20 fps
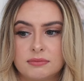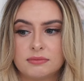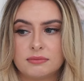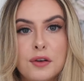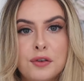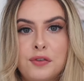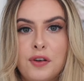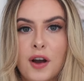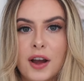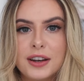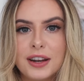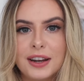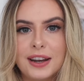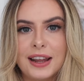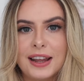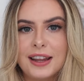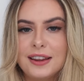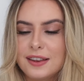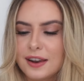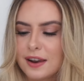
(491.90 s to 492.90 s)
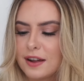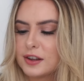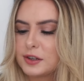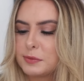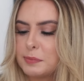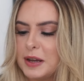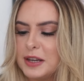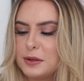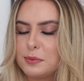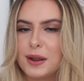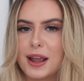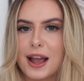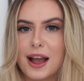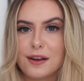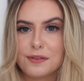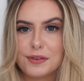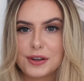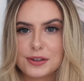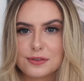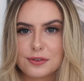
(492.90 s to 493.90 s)
Finally, the last piece we
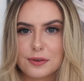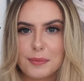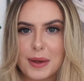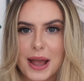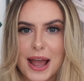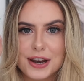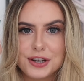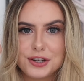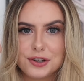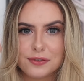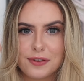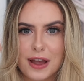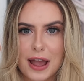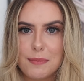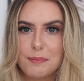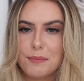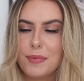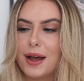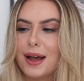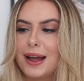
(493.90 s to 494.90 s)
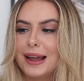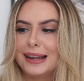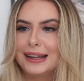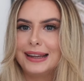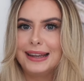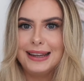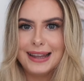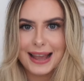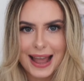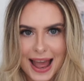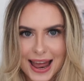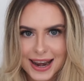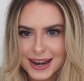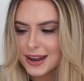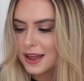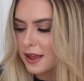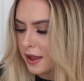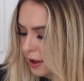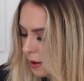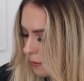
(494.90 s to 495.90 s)
have is from Edge of Ember
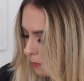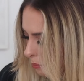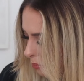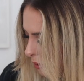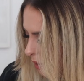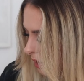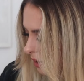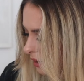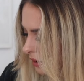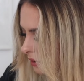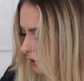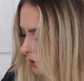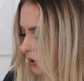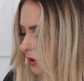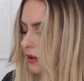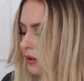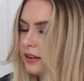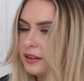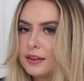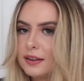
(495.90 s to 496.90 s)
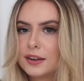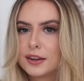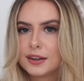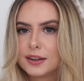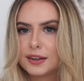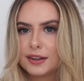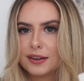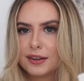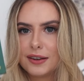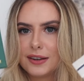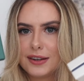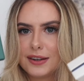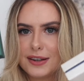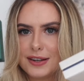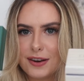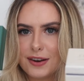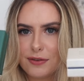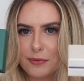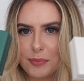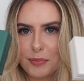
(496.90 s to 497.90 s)
again, but
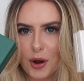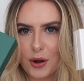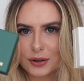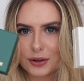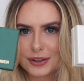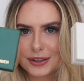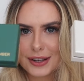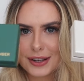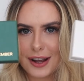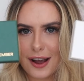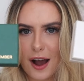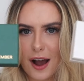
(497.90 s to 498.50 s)
different box.